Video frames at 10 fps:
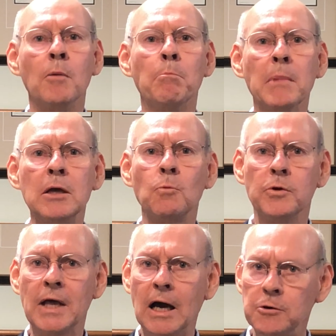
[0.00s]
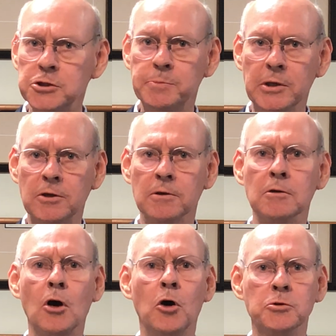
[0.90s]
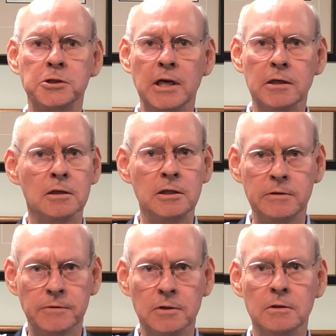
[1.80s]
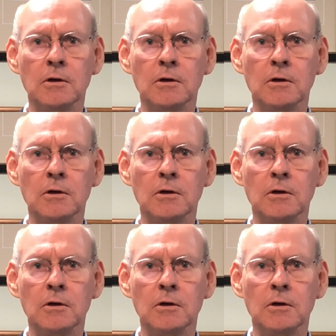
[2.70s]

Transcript: met with House Speaker Jose Oliva